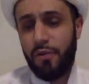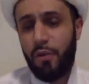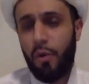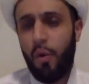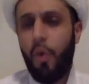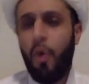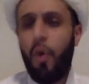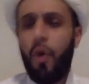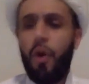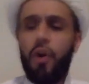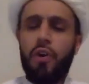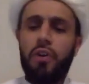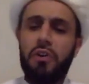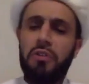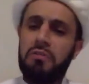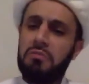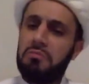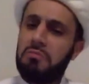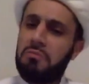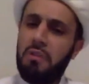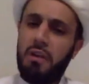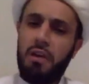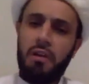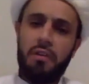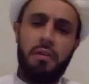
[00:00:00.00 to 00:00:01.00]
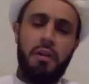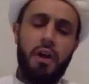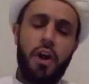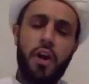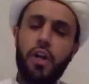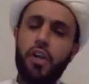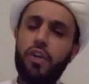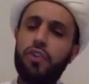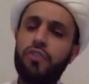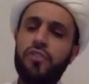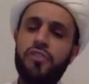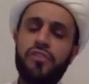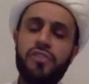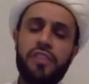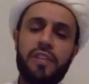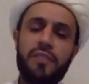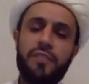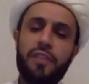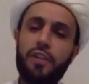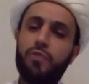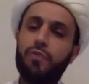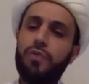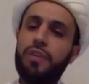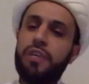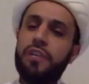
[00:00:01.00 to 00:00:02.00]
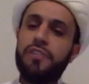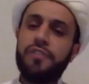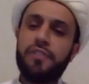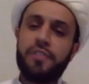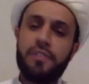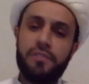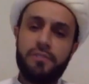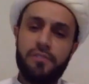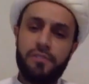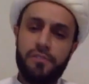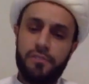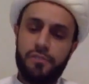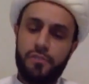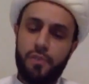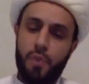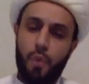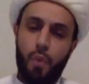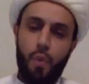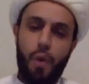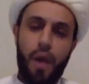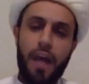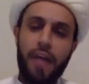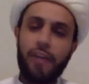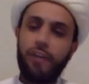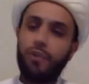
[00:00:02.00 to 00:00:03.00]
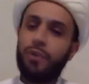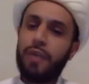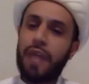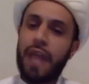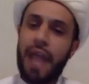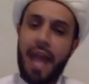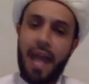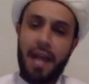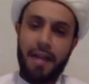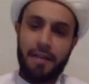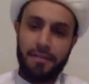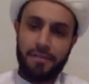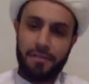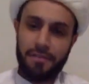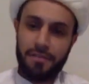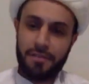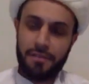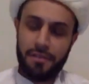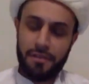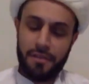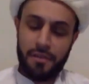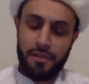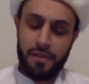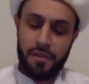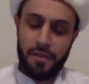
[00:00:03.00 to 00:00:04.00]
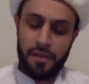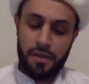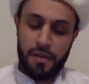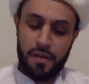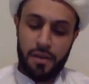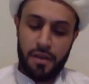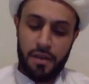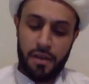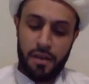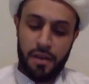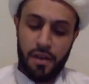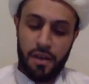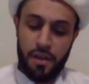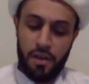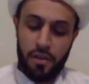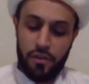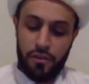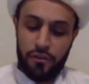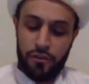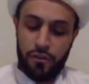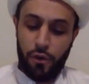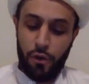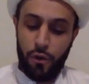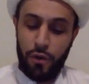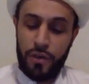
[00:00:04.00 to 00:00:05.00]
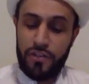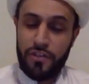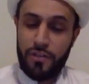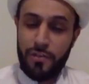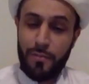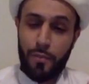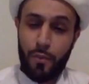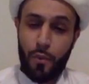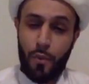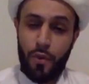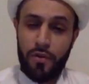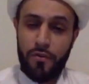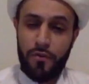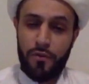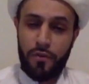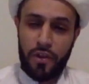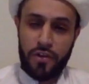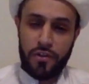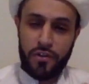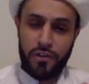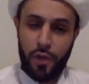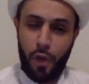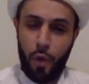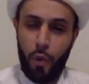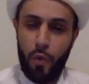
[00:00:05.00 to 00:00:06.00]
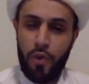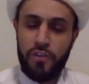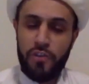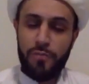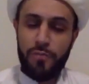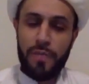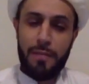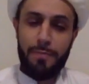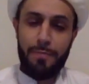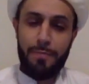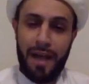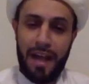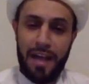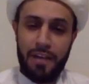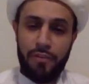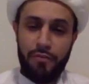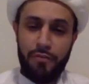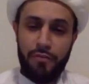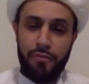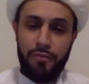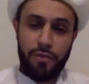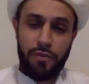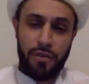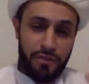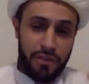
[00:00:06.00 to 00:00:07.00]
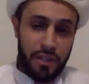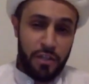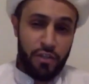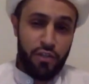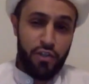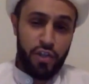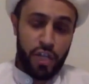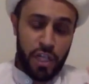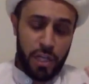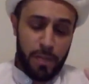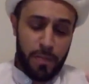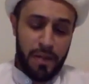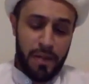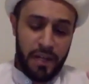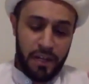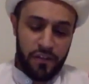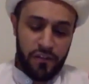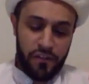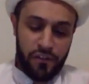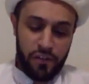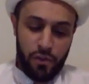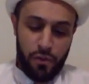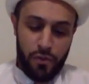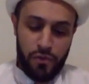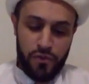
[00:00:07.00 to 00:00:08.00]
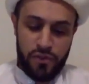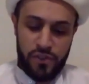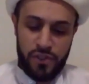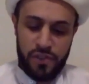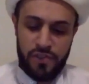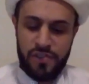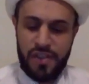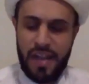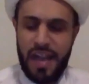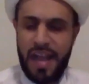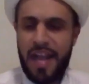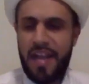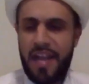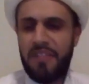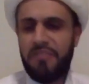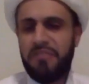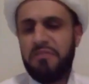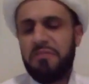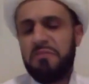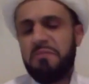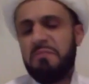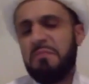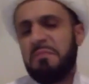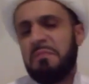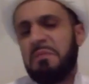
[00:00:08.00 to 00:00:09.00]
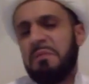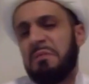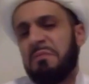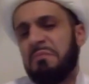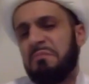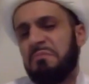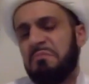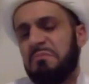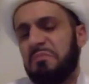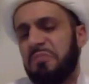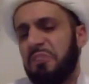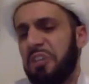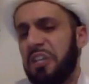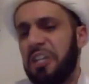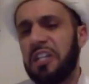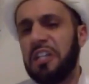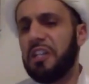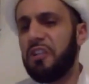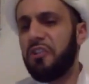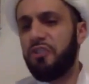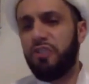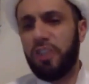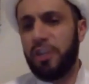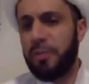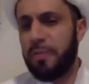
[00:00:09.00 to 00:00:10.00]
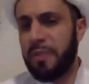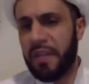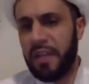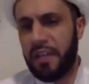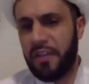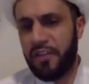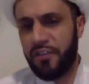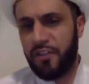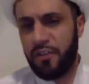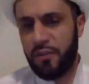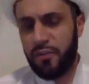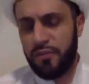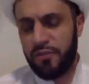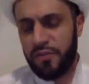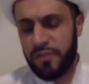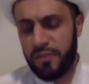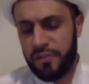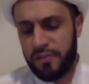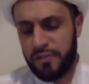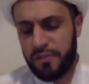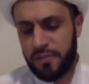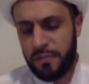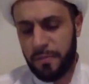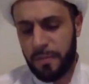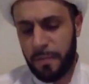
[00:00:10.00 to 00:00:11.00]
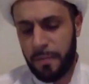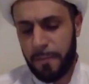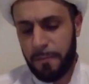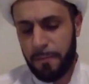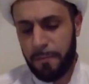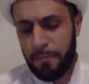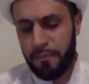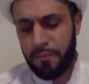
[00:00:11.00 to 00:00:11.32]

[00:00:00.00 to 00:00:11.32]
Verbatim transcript: Or are you just giving reasons why you can't? So it's important for us to always be mindful of legitimate excuses and illegitimate excuses.